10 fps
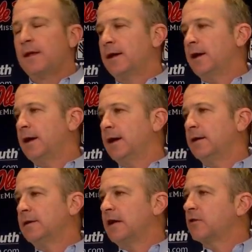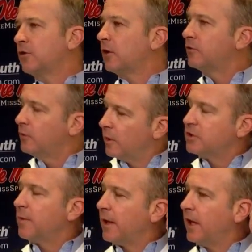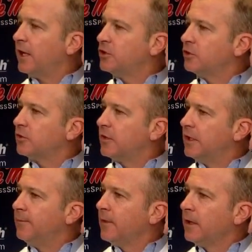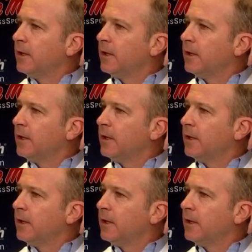Uh, not to talk too much about last year's team,